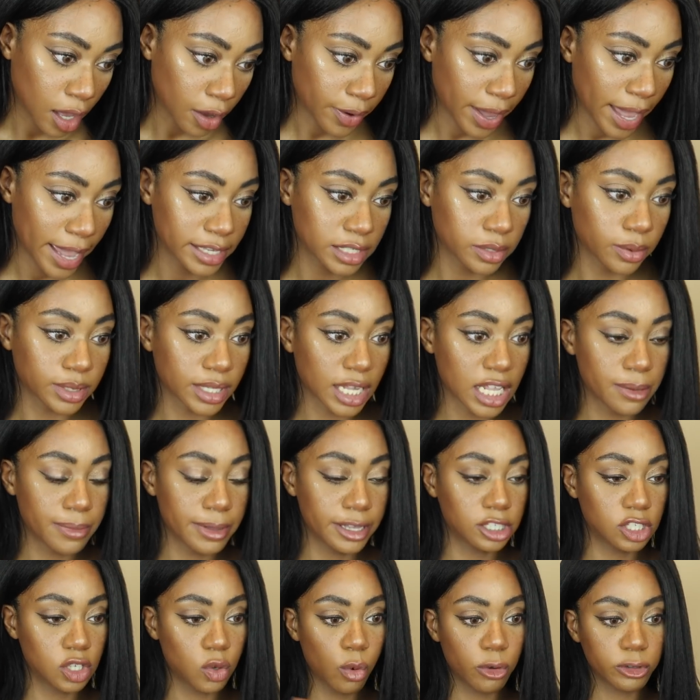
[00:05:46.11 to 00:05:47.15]
Okay, so it's gonna
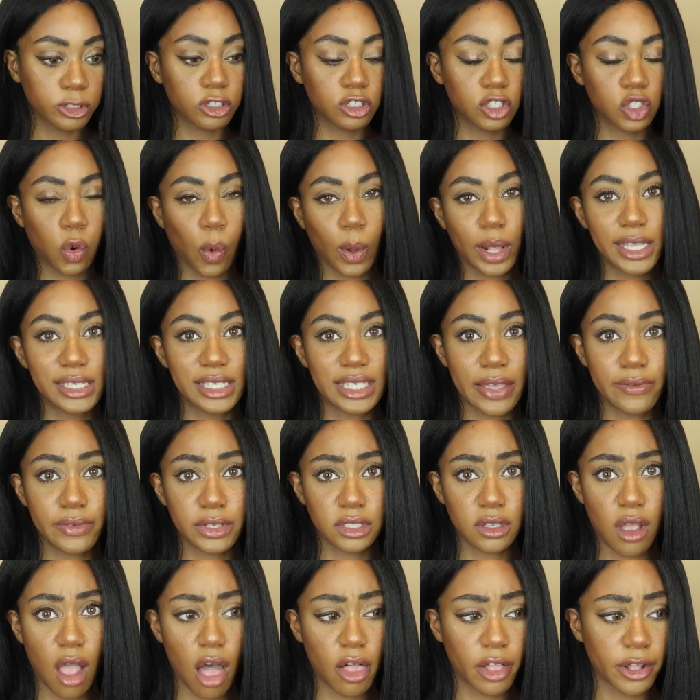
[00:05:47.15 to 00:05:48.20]
be
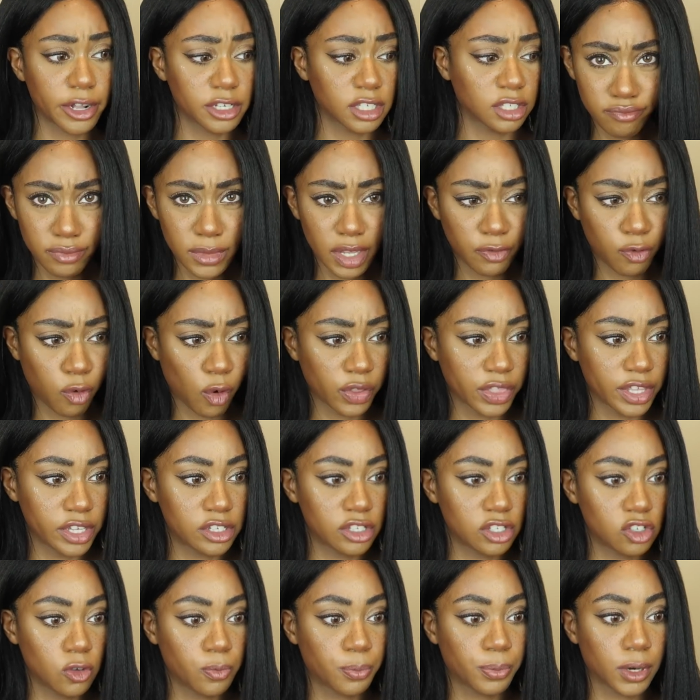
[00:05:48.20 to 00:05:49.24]
$227 for
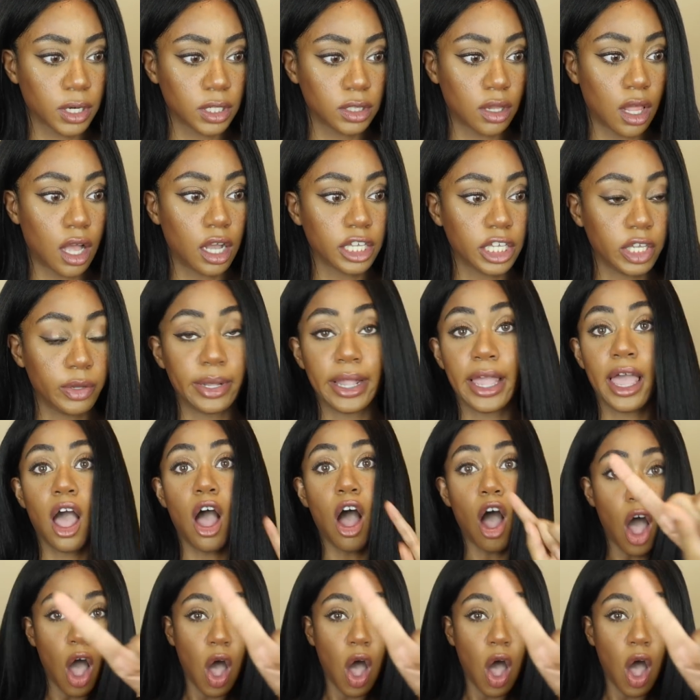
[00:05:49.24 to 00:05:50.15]
this super long unit.